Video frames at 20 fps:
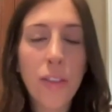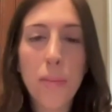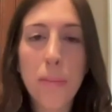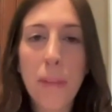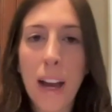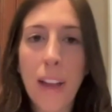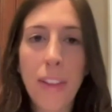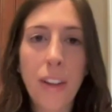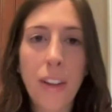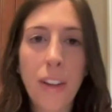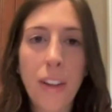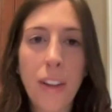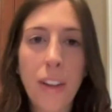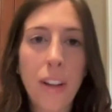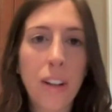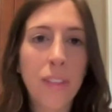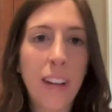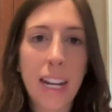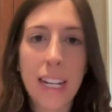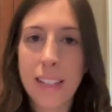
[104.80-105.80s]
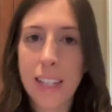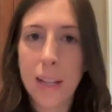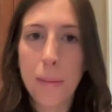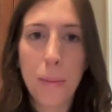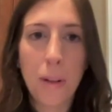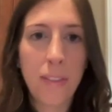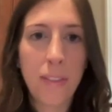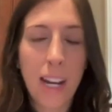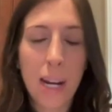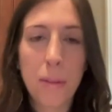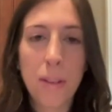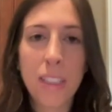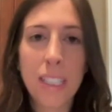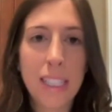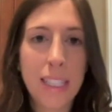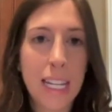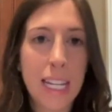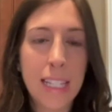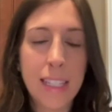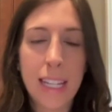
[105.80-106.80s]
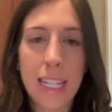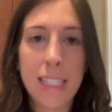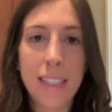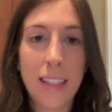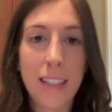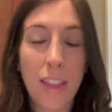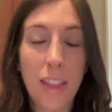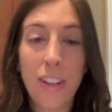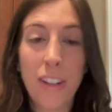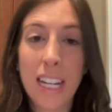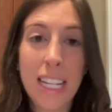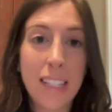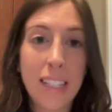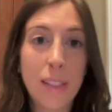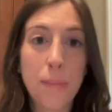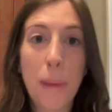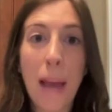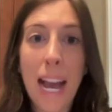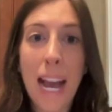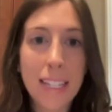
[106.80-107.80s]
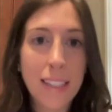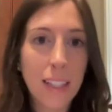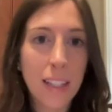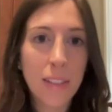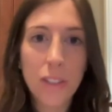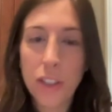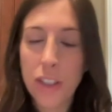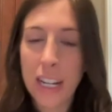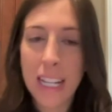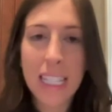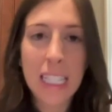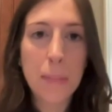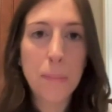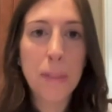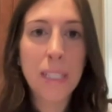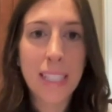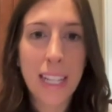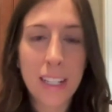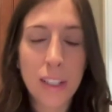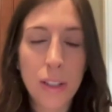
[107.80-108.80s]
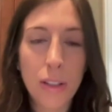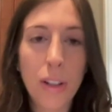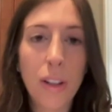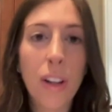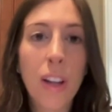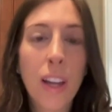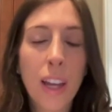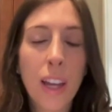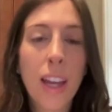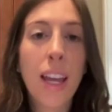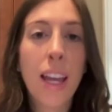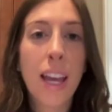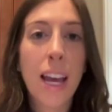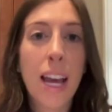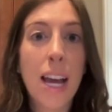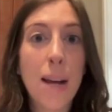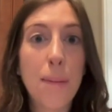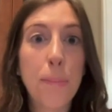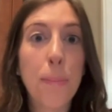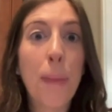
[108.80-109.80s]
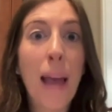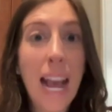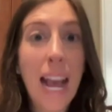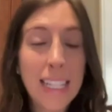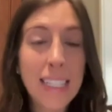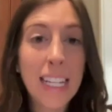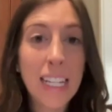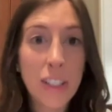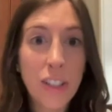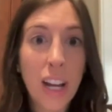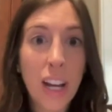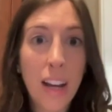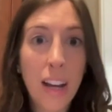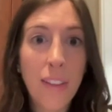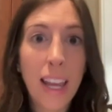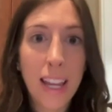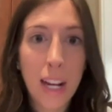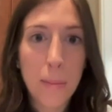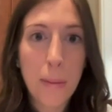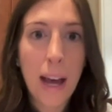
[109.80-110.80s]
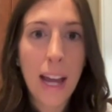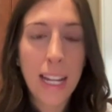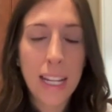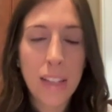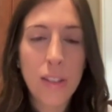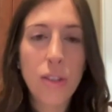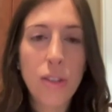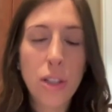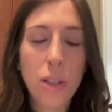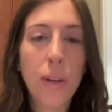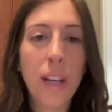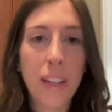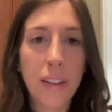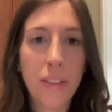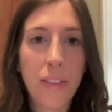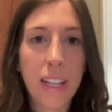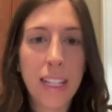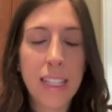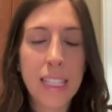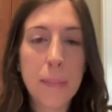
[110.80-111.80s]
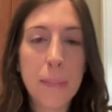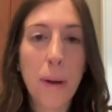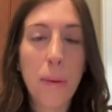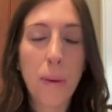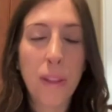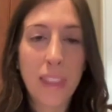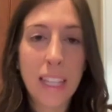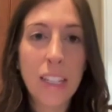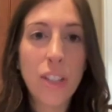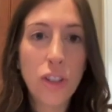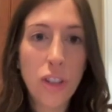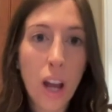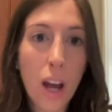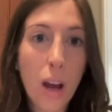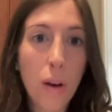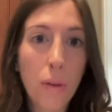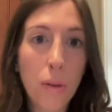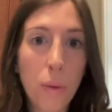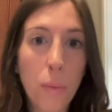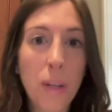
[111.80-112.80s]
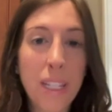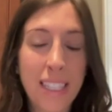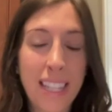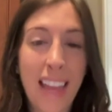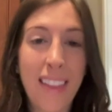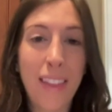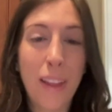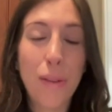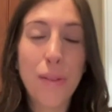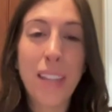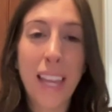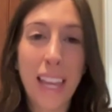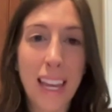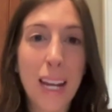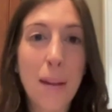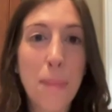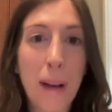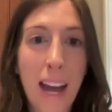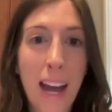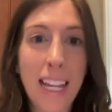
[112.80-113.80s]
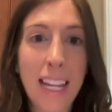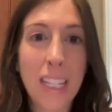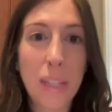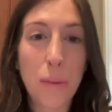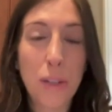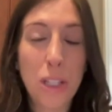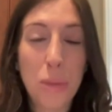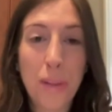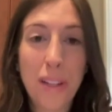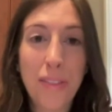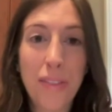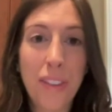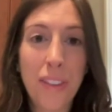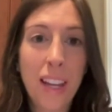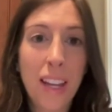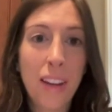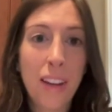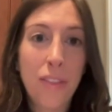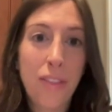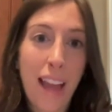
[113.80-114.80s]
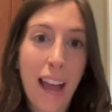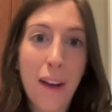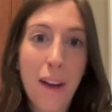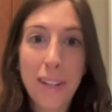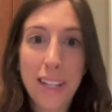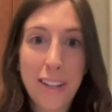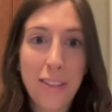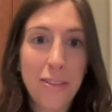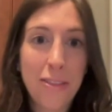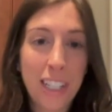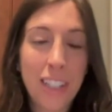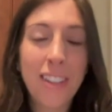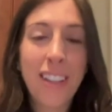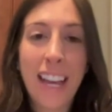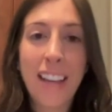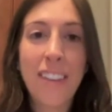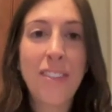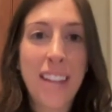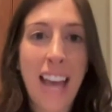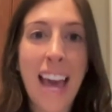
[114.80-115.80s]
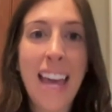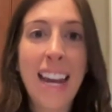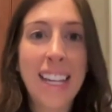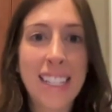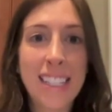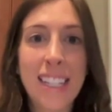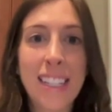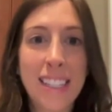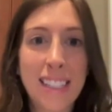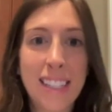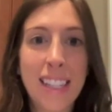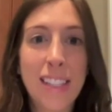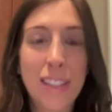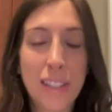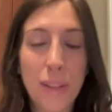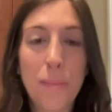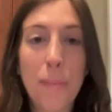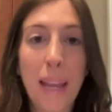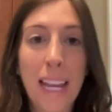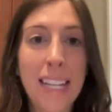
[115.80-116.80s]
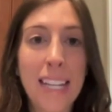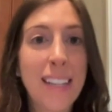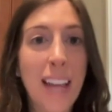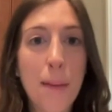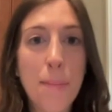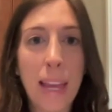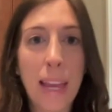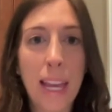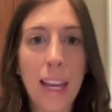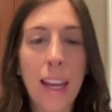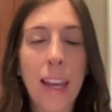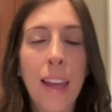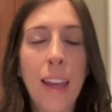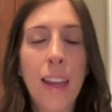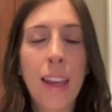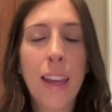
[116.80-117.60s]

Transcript: from other vaccine preventable diseases that there is passive transplacental passage of antibodies to infants. But what this showed was that those antibodies, which we've found in real life data since this pandemic,